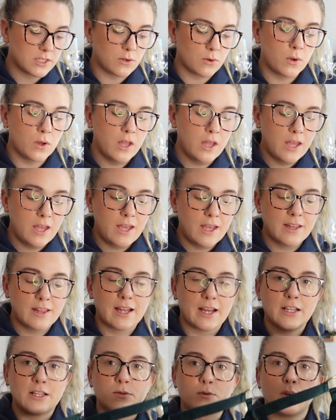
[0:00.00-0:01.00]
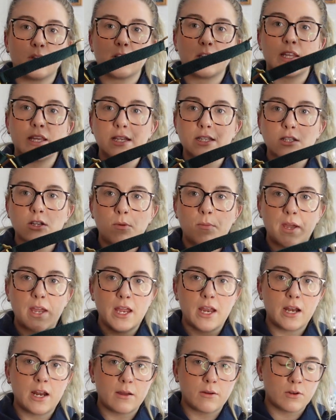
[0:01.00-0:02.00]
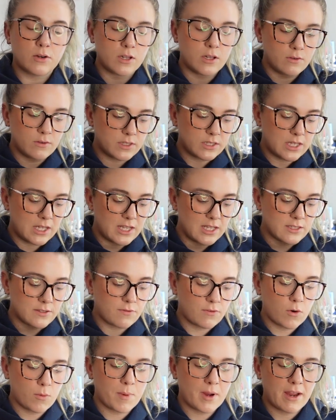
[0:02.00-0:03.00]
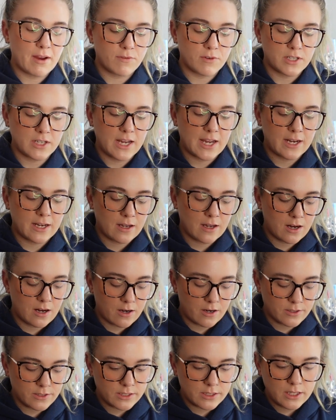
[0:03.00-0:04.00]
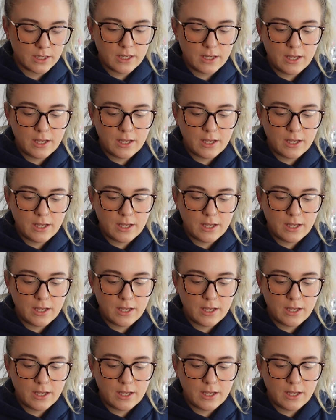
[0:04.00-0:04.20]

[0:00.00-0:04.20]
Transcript: So that's where these come in. I'm going to use these for my everyday head collars.